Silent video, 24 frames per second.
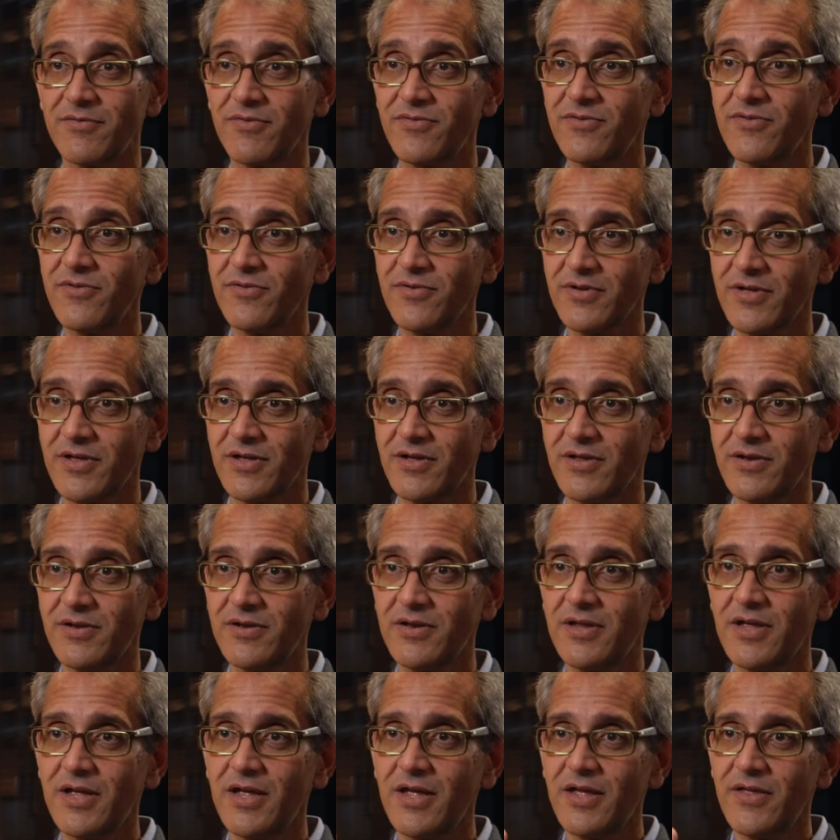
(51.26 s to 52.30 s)
of silicon
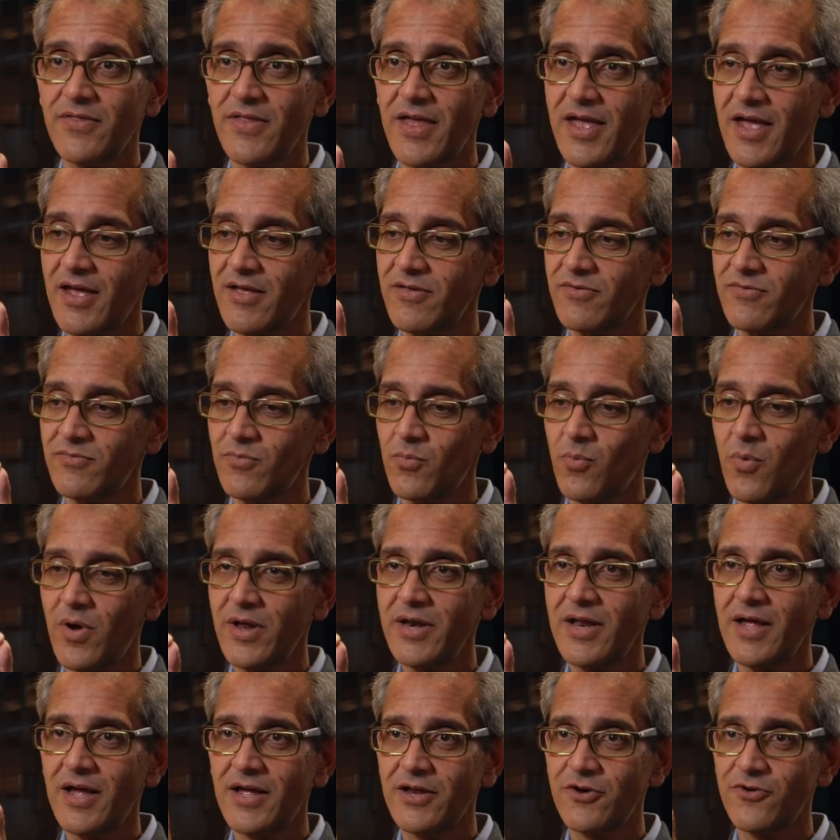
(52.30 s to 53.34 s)
that has
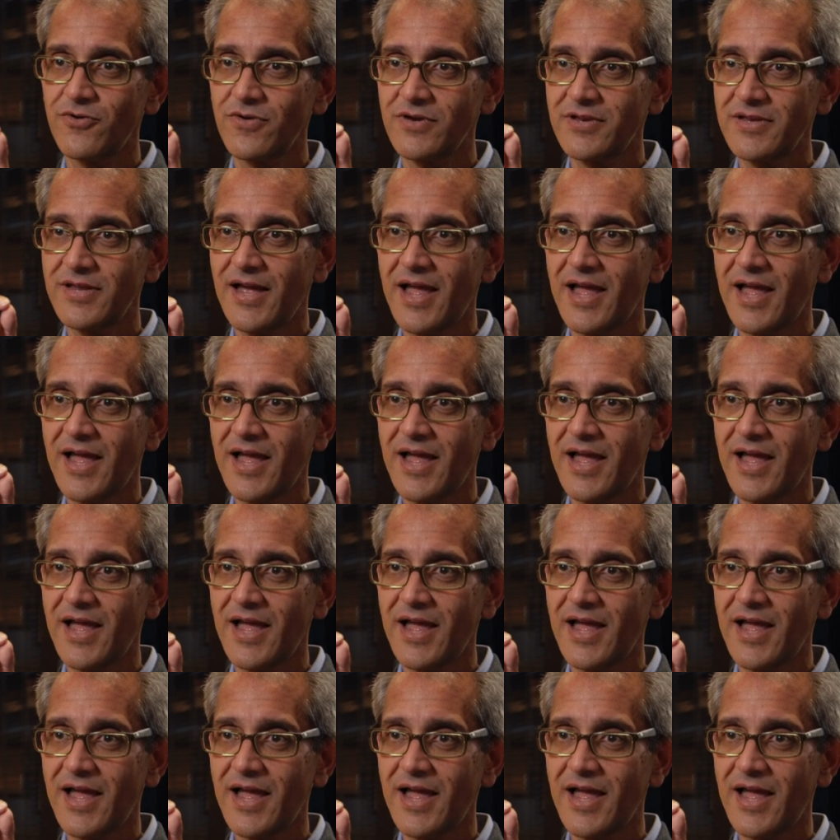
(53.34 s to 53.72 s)
100